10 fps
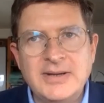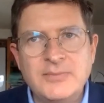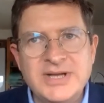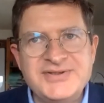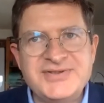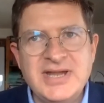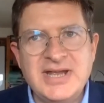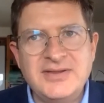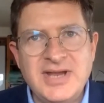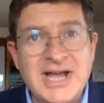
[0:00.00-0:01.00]

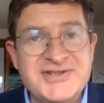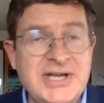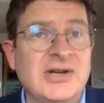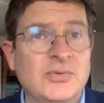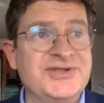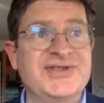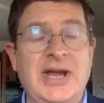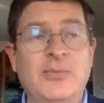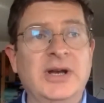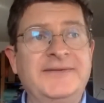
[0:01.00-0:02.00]
the idea was to
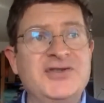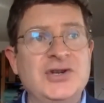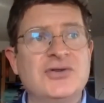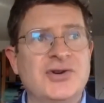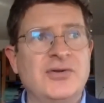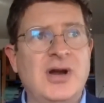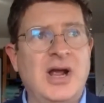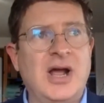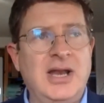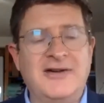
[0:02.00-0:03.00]
say, well, if children
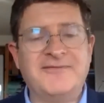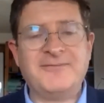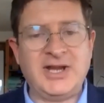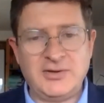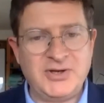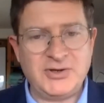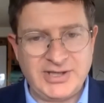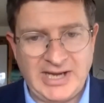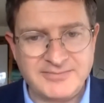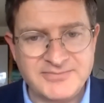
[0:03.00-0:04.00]
love playing computer
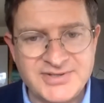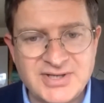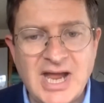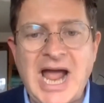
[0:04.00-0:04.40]
games,